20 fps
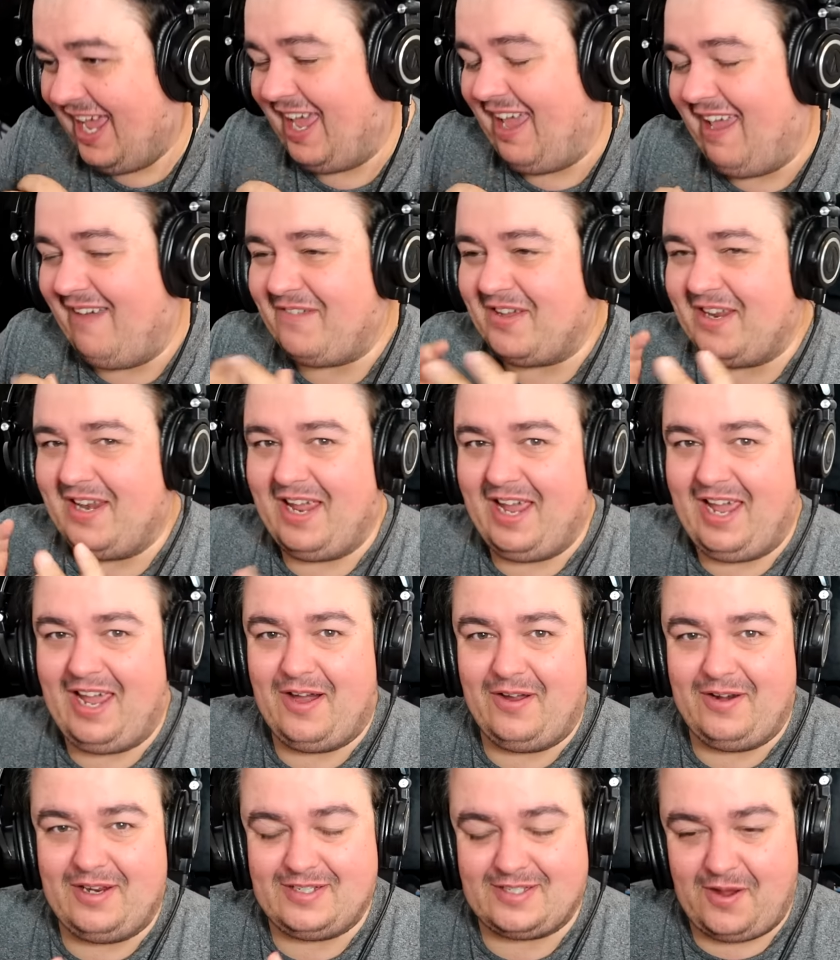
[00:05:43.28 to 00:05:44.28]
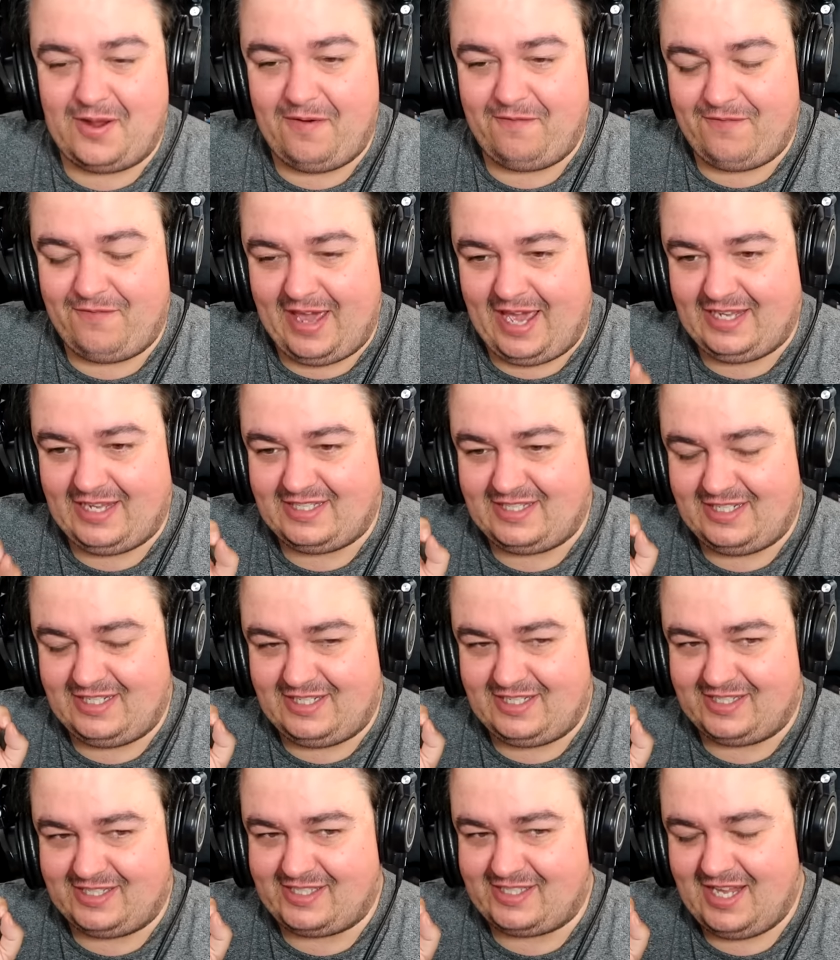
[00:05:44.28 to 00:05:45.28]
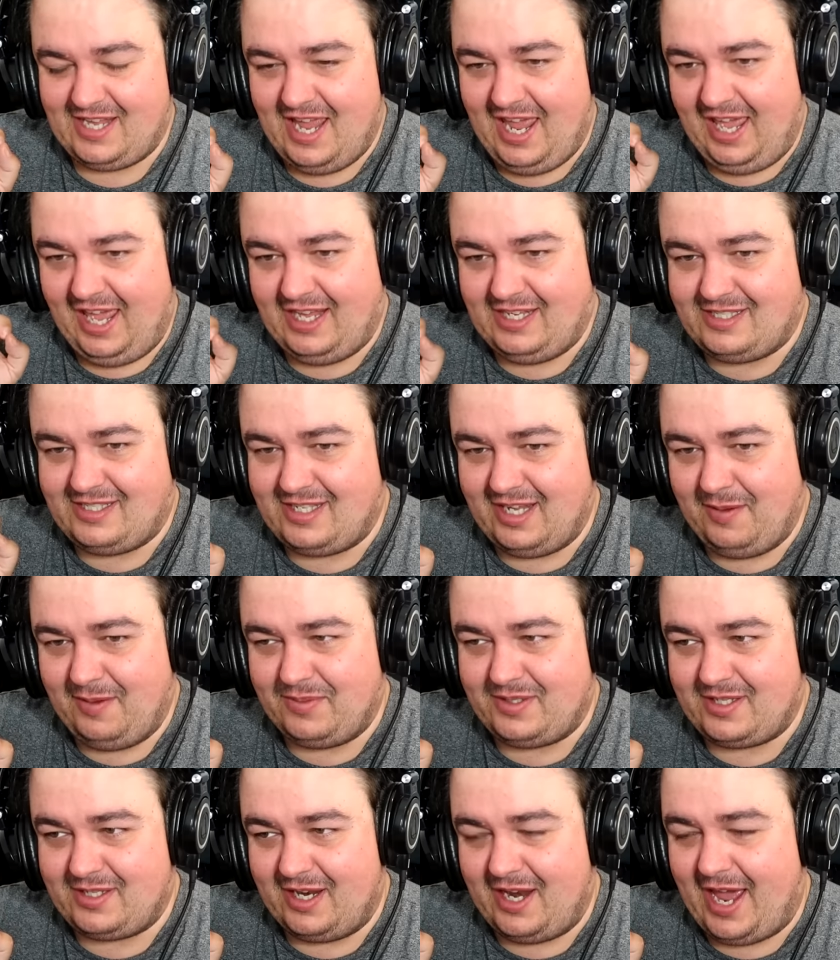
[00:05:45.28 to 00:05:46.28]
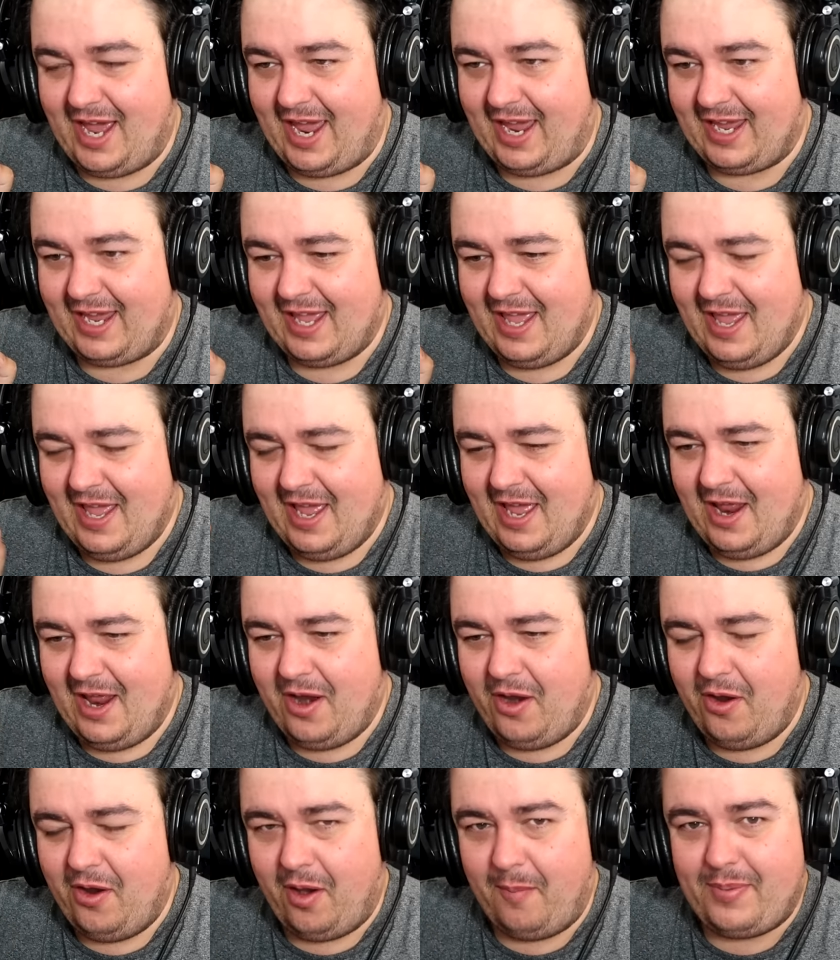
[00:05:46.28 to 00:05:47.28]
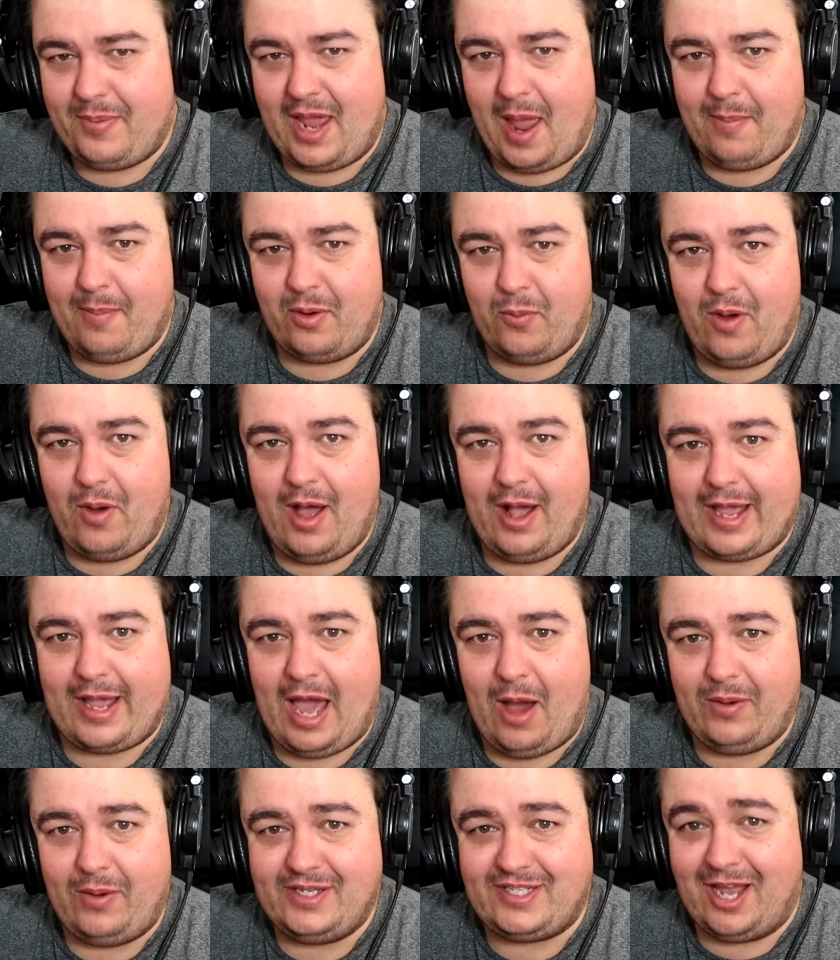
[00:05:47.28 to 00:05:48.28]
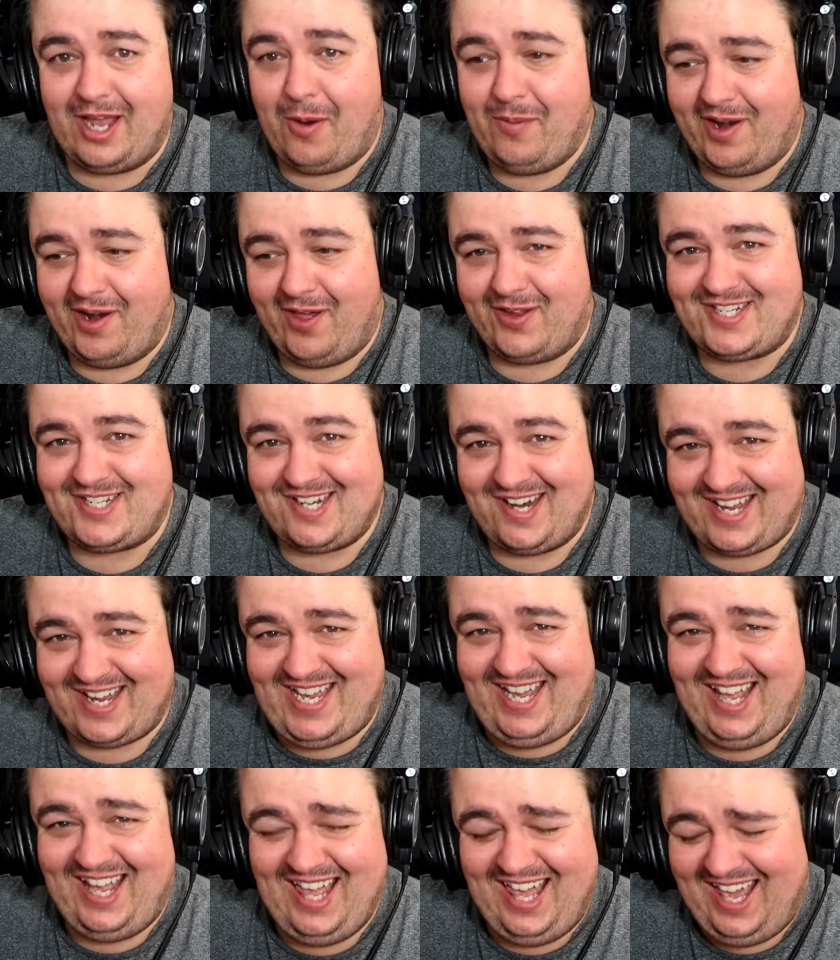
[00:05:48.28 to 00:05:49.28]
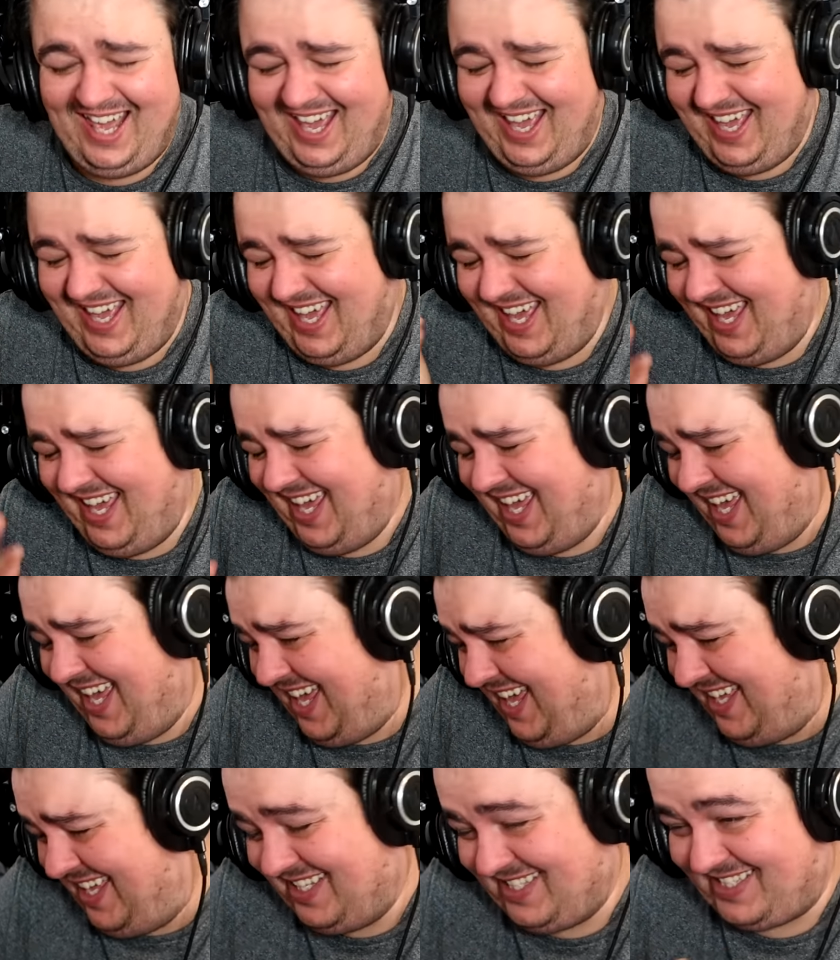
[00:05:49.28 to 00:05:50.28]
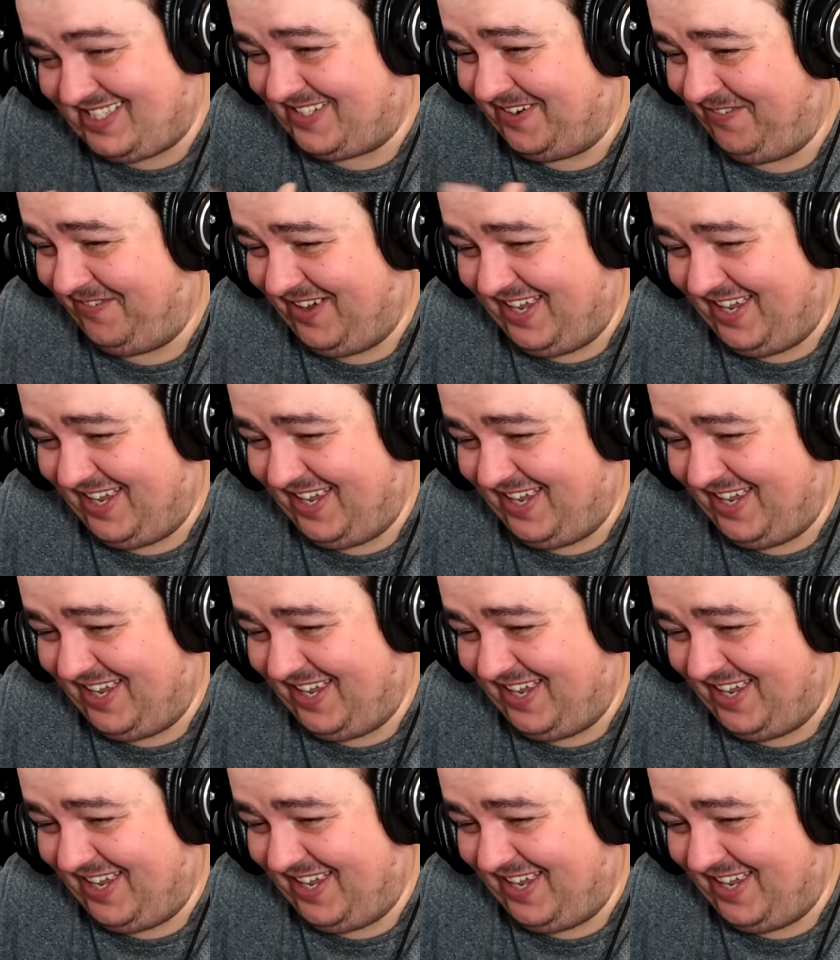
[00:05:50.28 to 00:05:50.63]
Even he on his own face, he seems to like not be able to work out his own logic. It's so